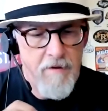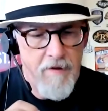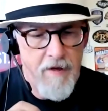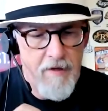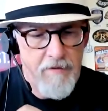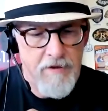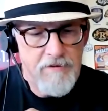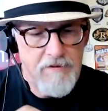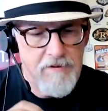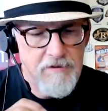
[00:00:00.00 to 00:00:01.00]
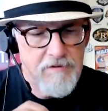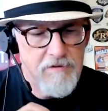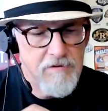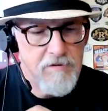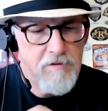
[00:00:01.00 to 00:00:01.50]
And this
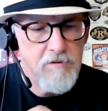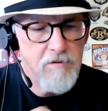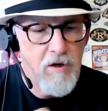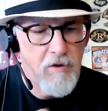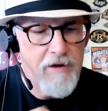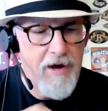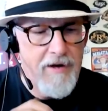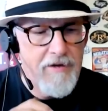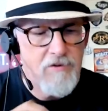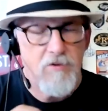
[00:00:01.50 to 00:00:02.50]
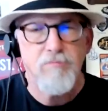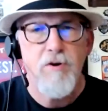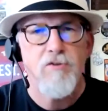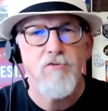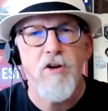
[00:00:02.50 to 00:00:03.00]
is, okay, this is
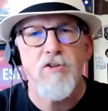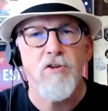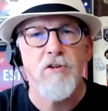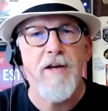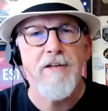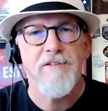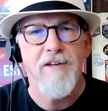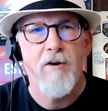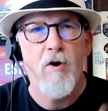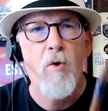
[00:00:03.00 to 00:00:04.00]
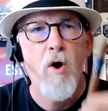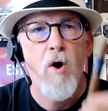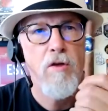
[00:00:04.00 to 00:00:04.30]
pretty traditional Lancero,